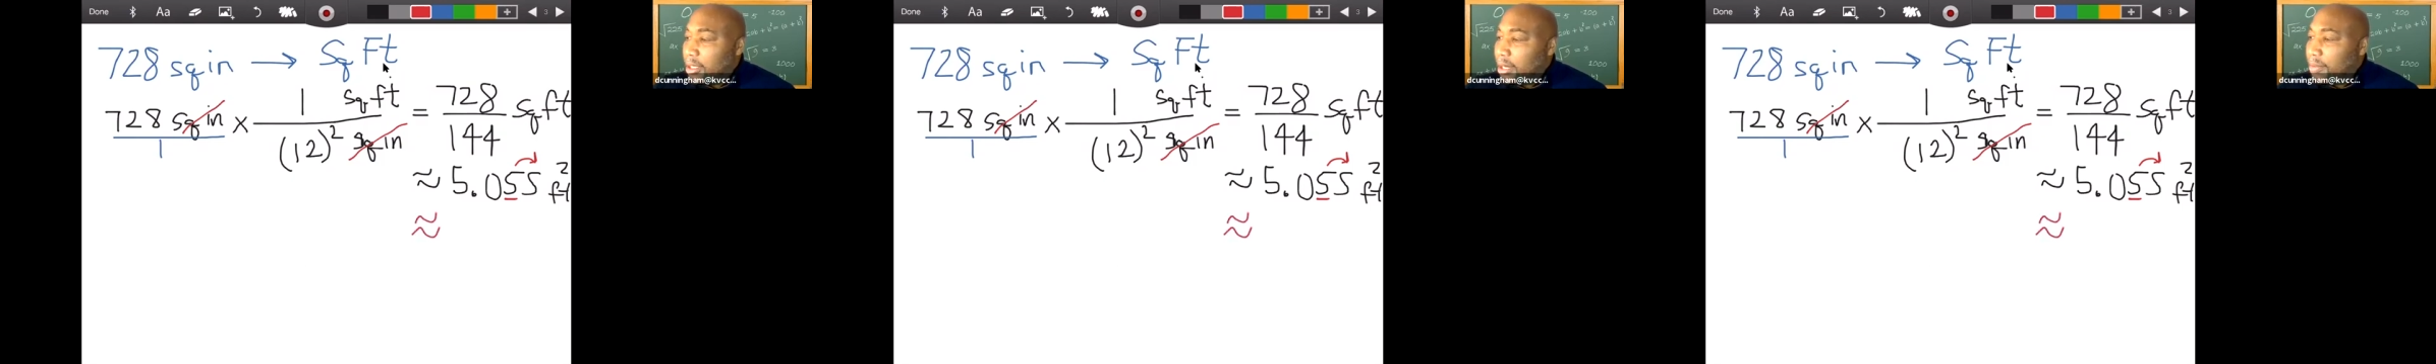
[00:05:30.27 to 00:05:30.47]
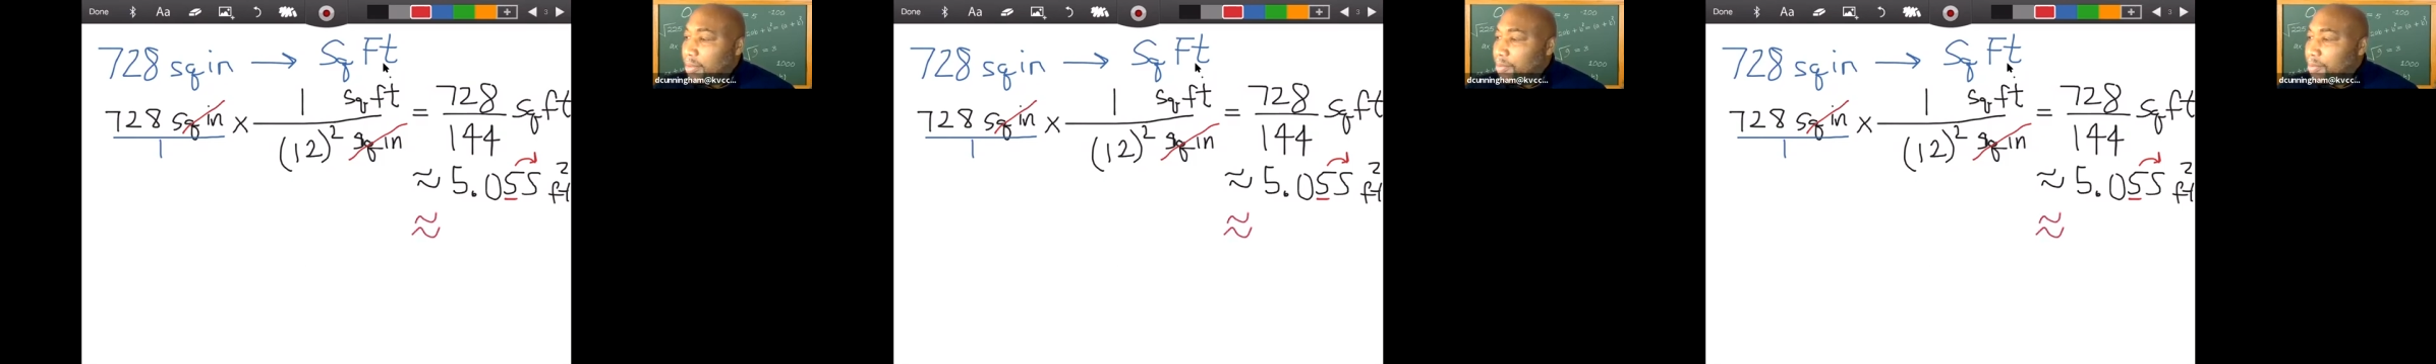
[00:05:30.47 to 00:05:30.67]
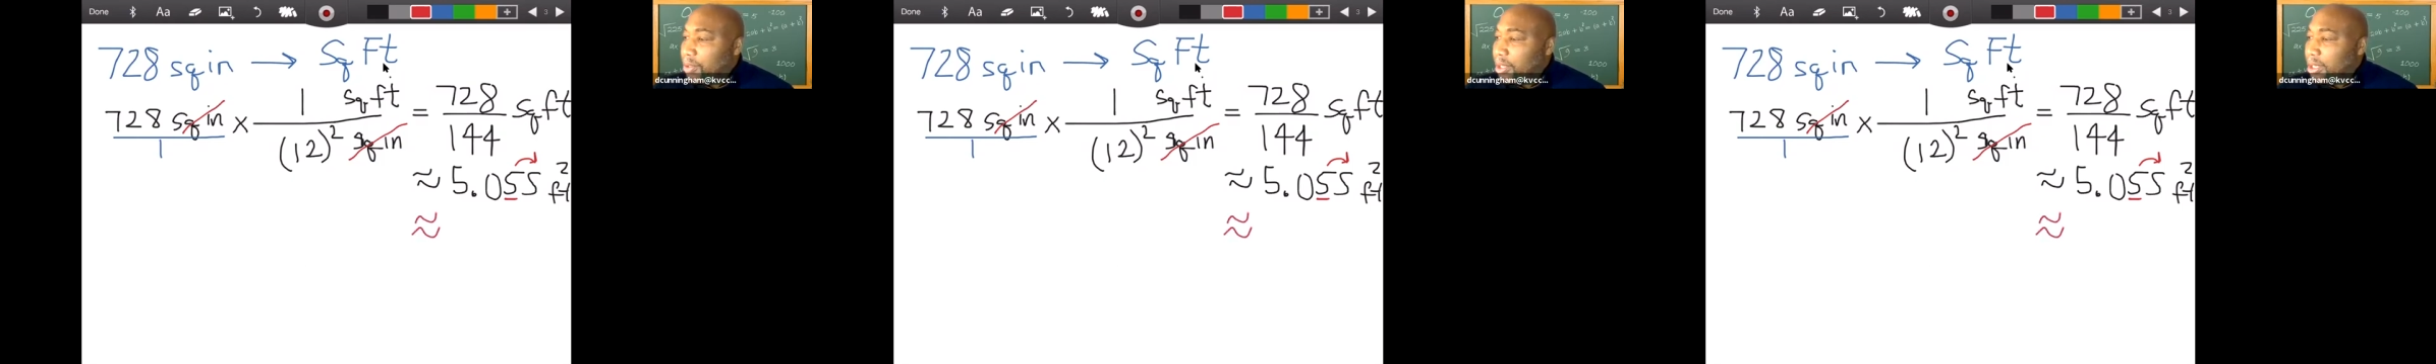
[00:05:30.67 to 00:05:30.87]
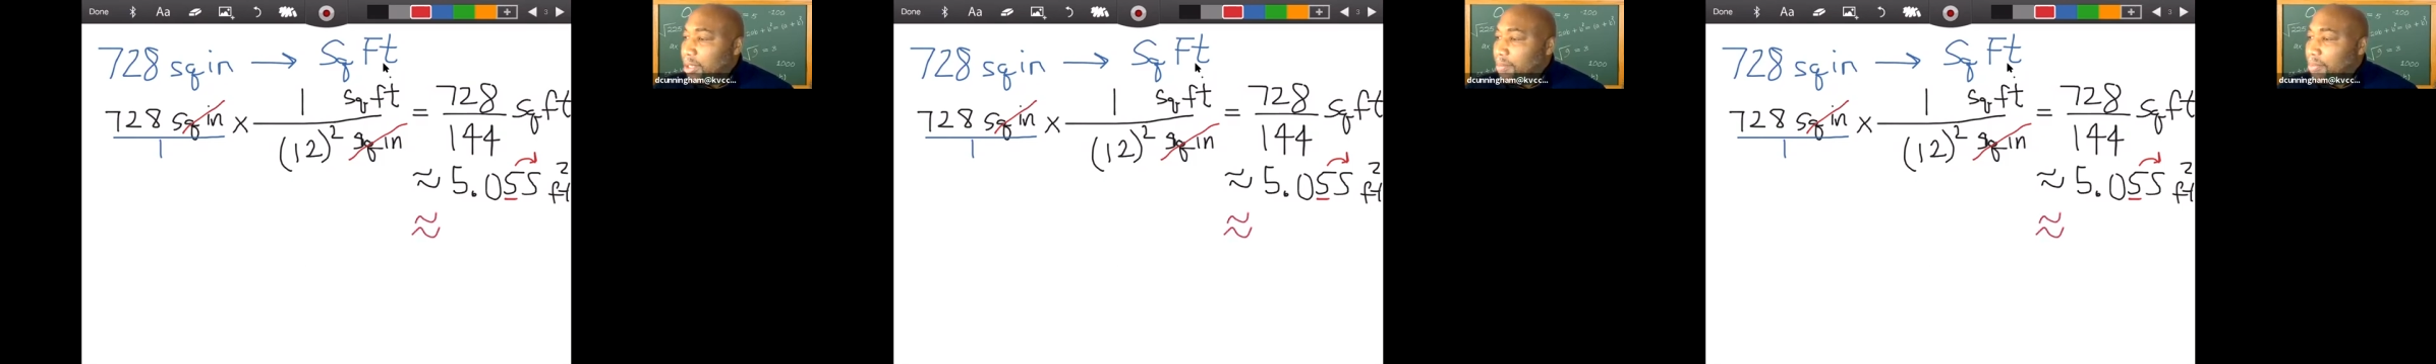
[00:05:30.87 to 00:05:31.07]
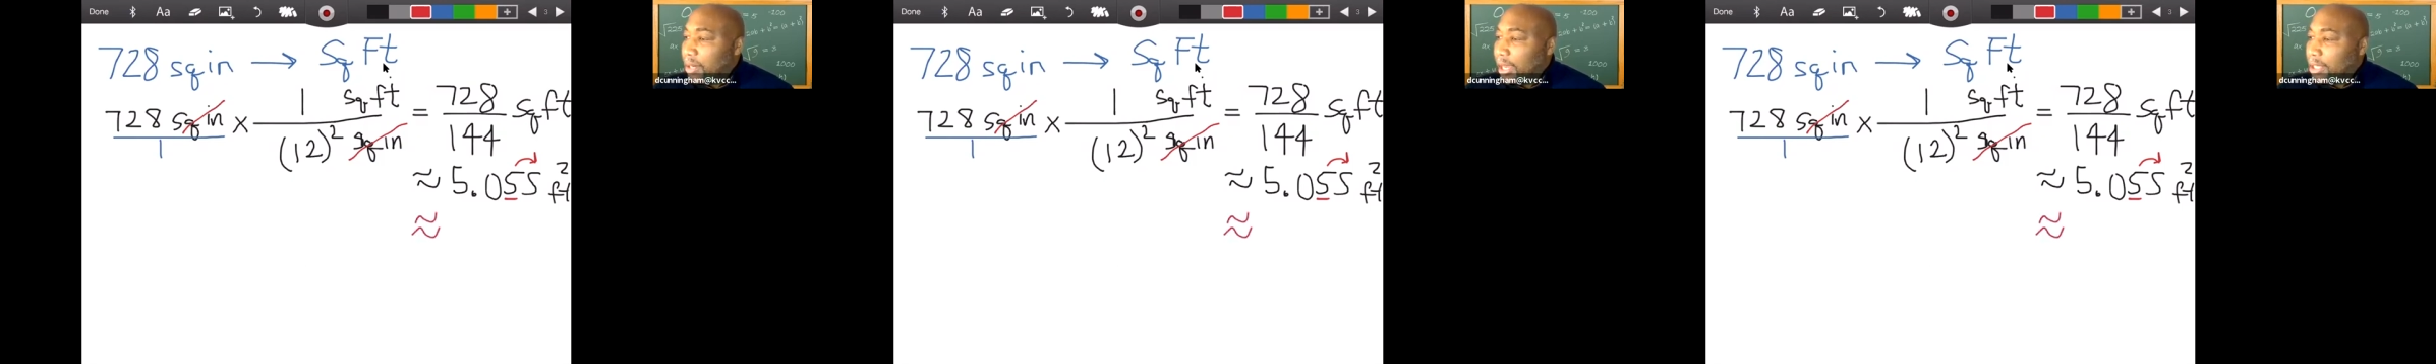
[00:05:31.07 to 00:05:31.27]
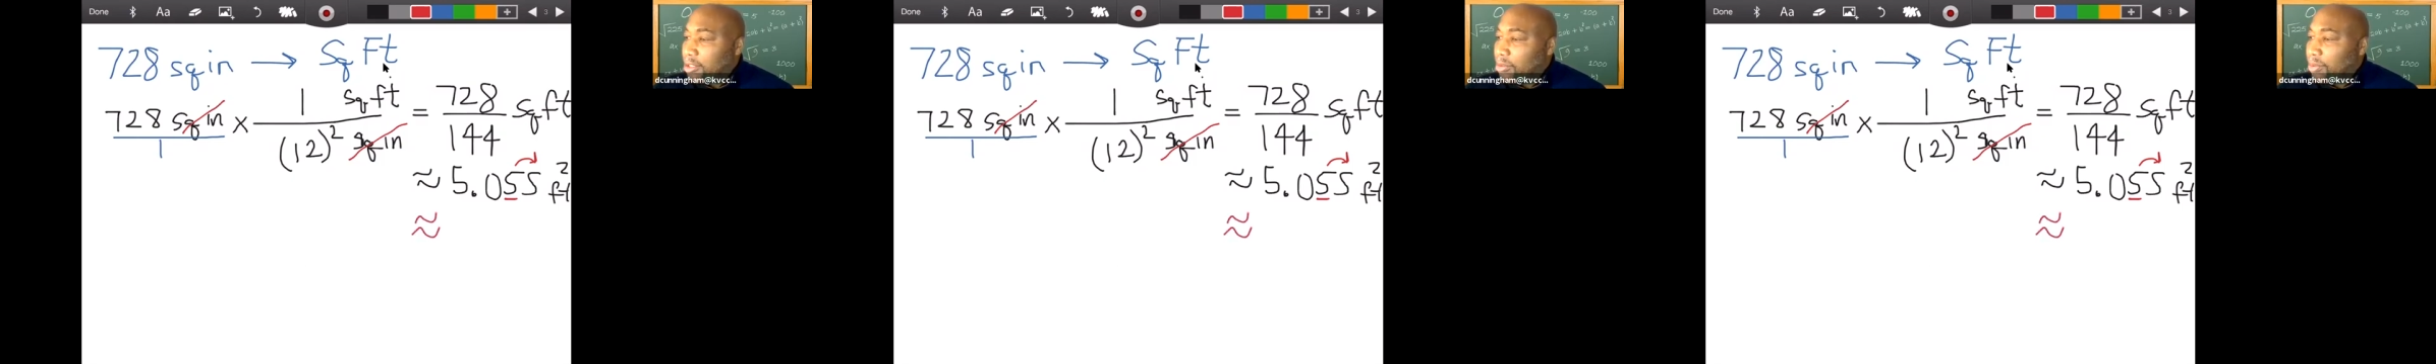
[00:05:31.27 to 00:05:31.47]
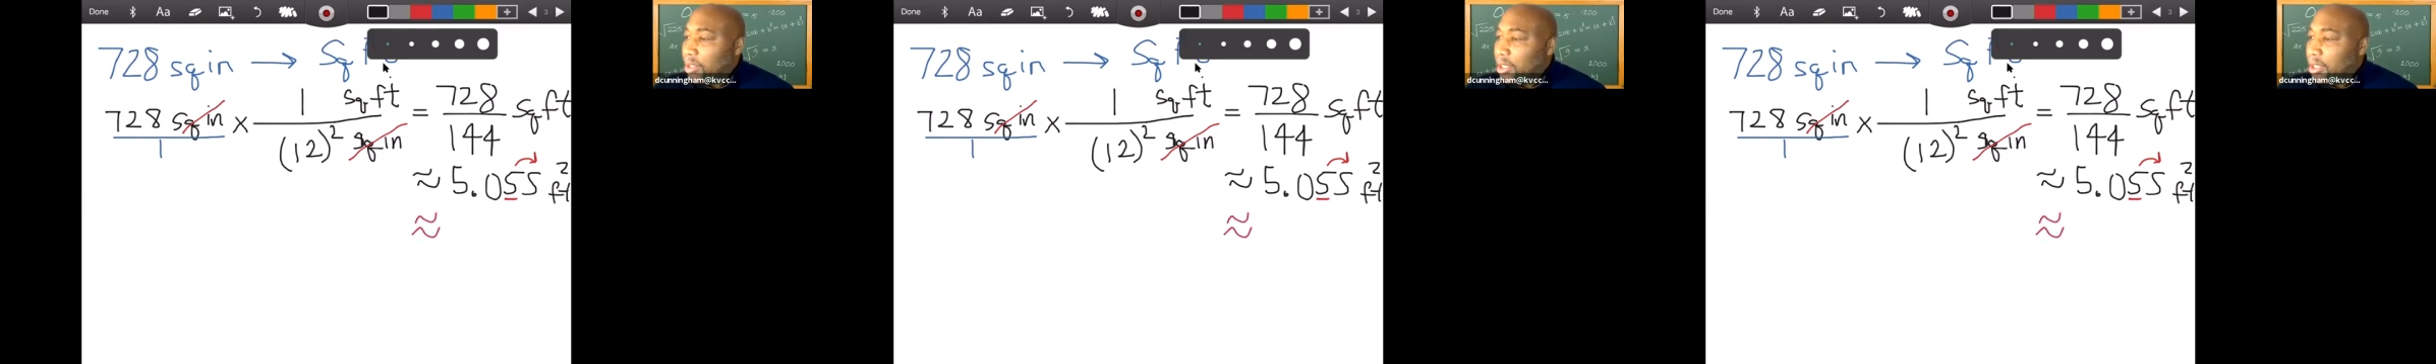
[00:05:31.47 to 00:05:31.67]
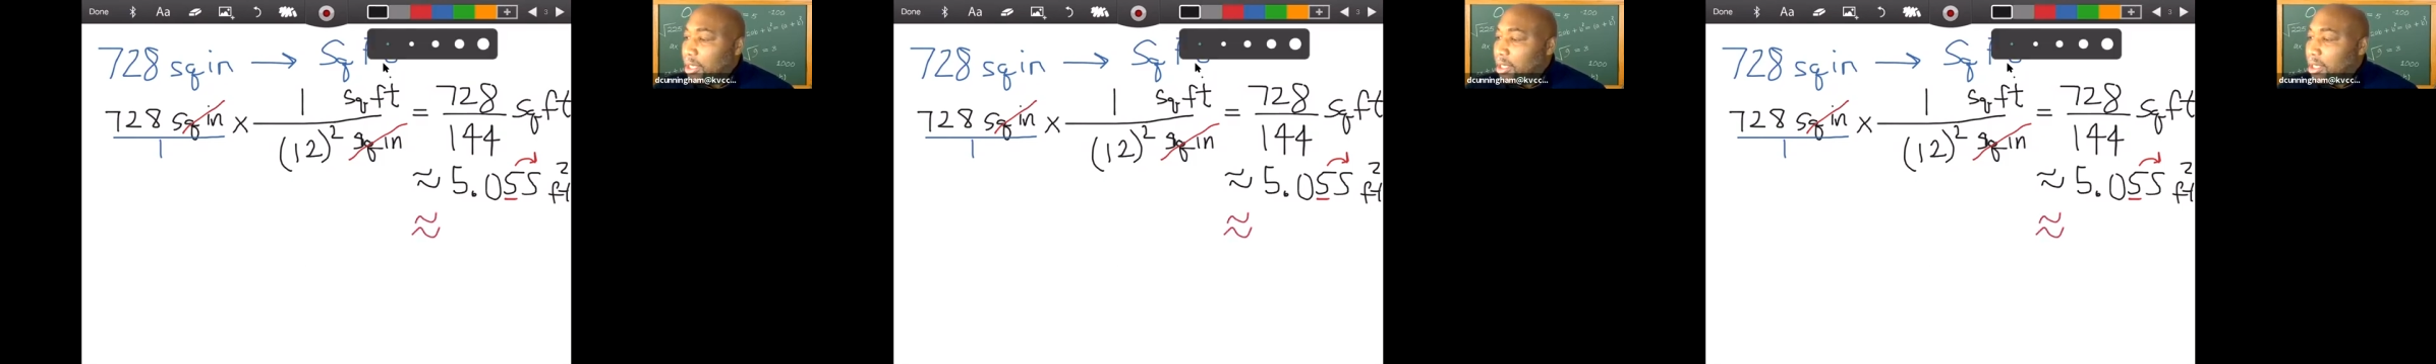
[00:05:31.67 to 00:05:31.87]
I'm going to put it in black so we
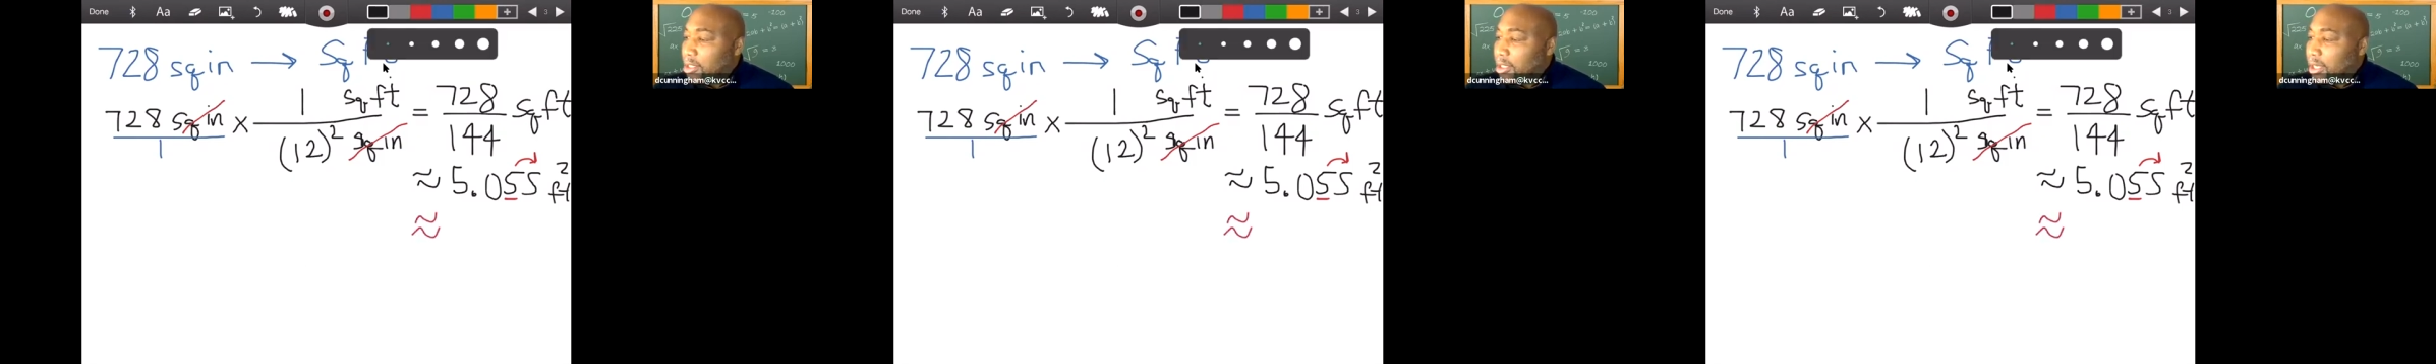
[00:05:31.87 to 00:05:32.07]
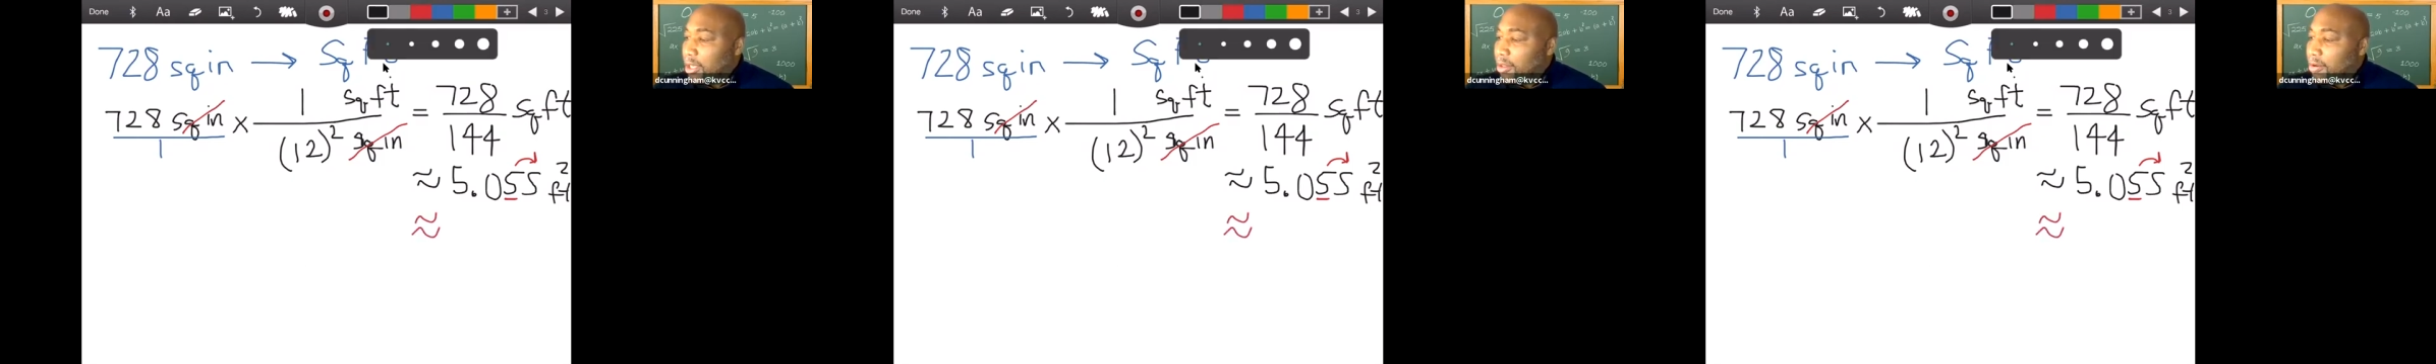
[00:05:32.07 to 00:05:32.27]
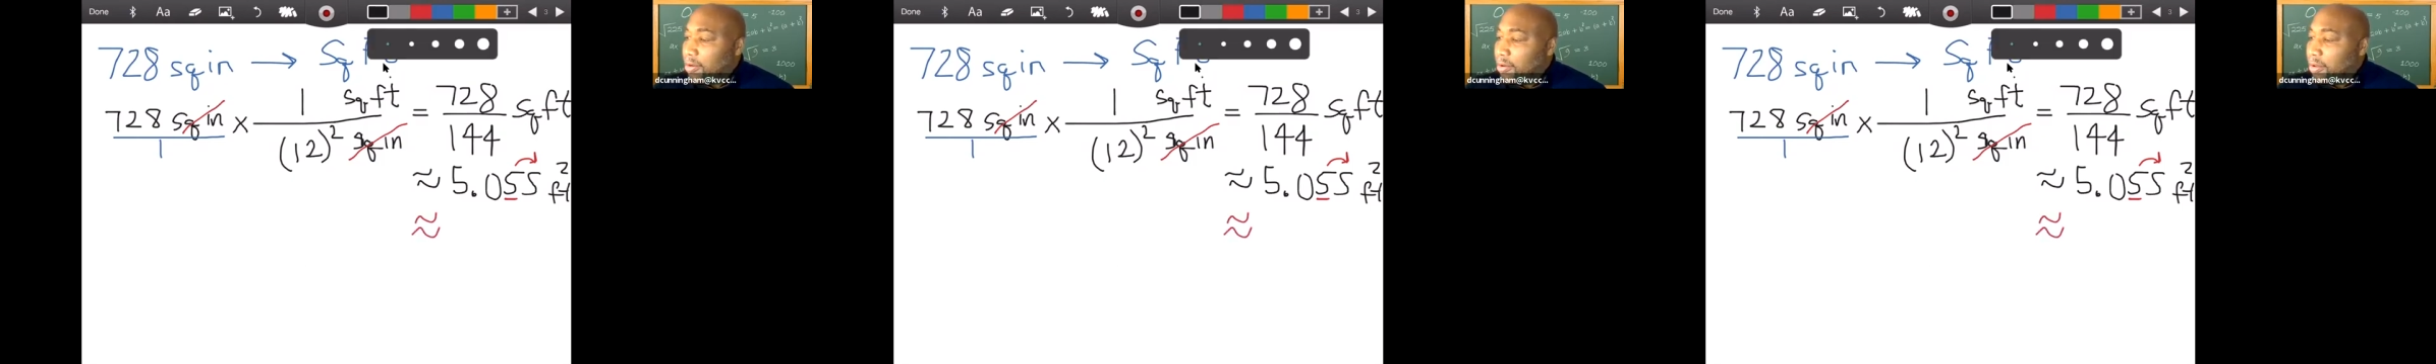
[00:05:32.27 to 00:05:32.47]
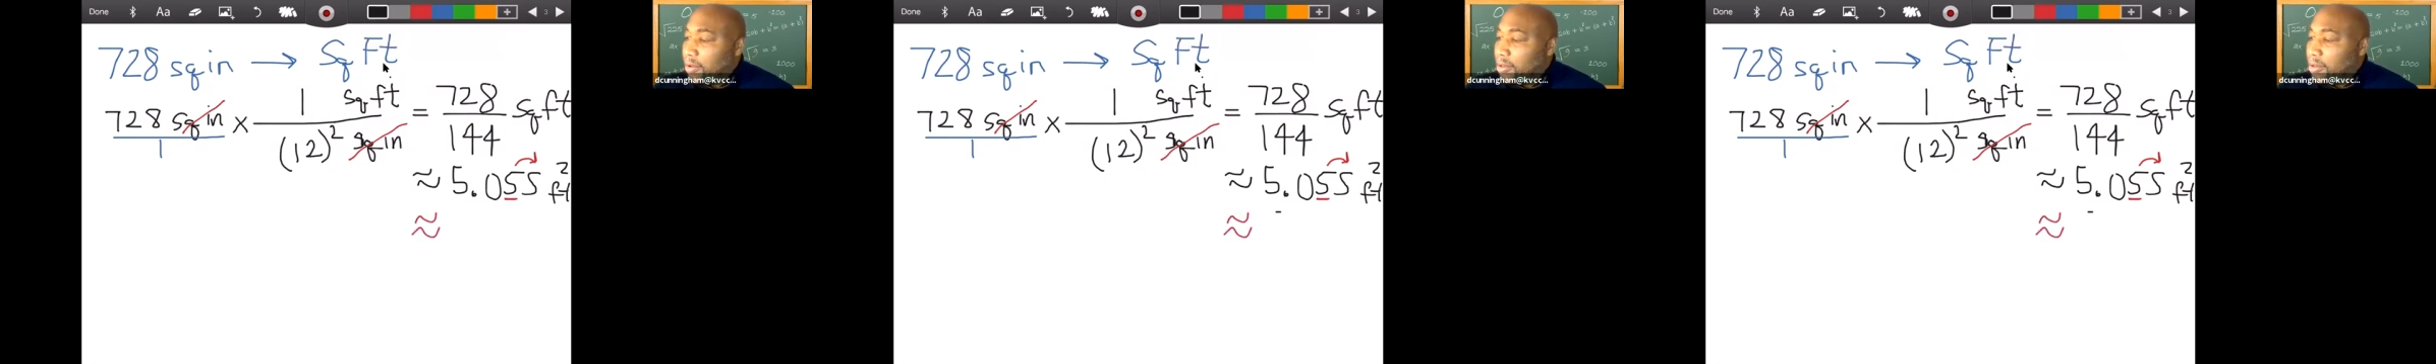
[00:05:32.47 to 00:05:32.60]
get it together.